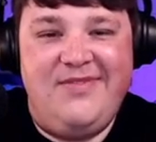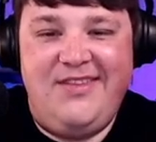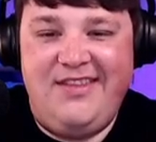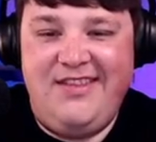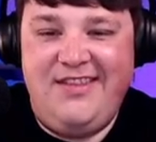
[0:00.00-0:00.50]

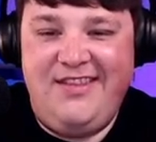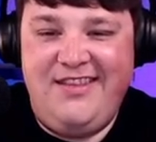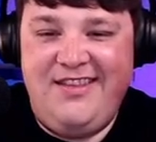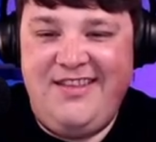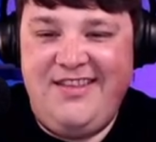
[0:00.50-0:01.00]

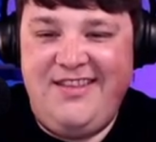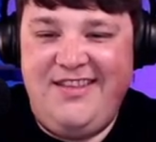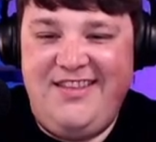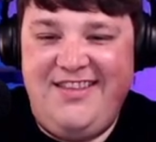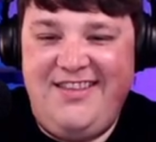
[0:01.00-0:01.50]

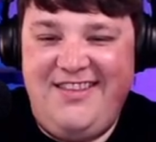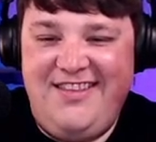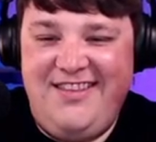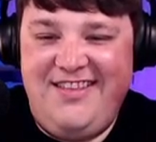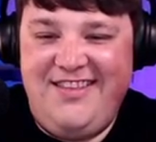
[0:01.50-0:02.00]

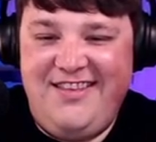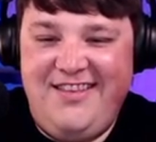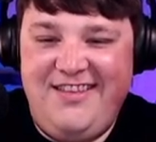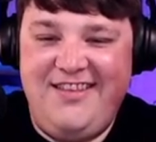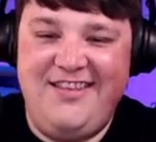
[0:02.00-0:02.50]

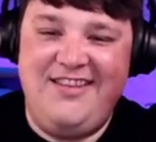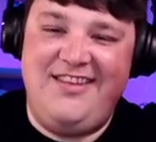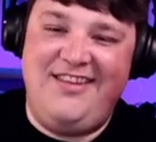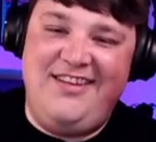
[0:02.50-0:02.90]
This person isn't speaking.